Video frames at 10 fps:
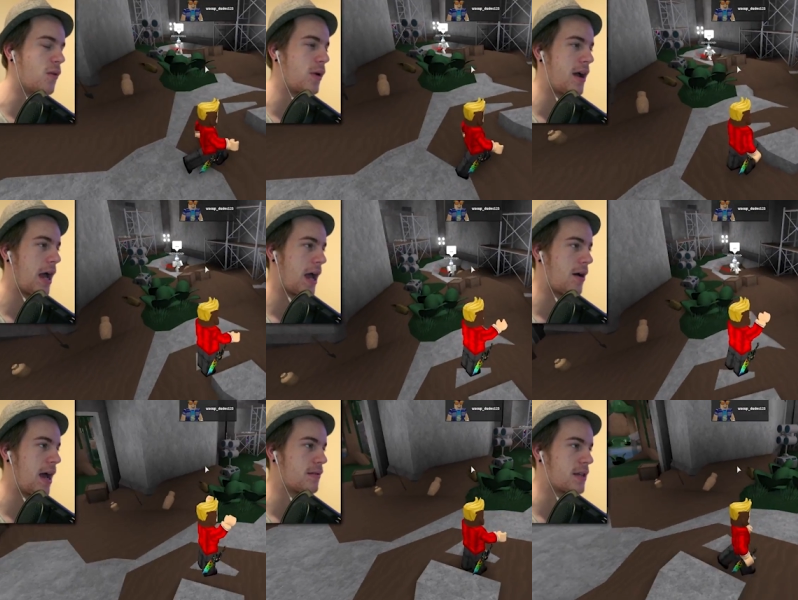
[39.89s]
Wow, How,
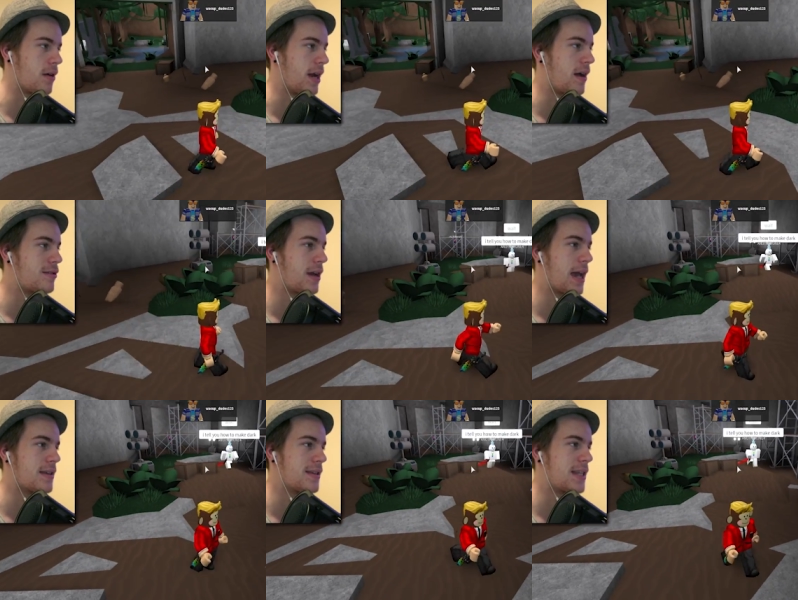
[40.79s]
how's it going? How's your
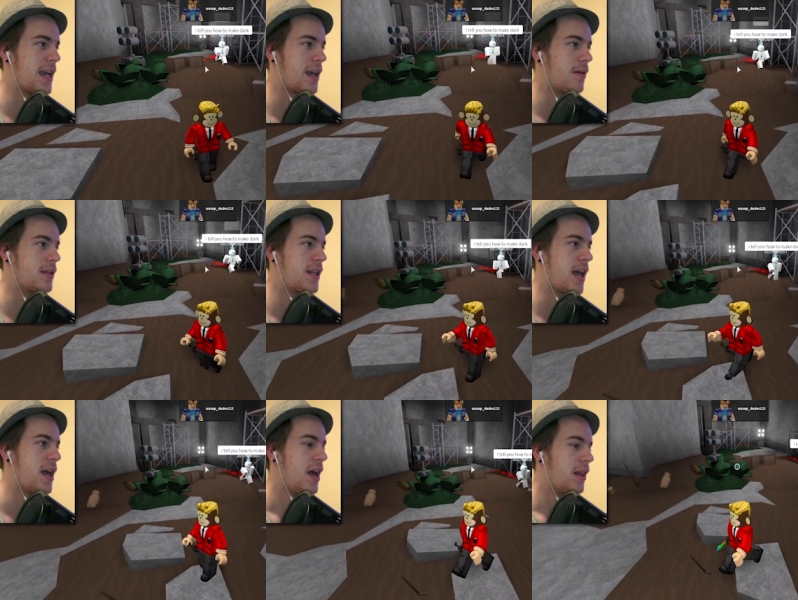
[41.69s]
guys' day going today?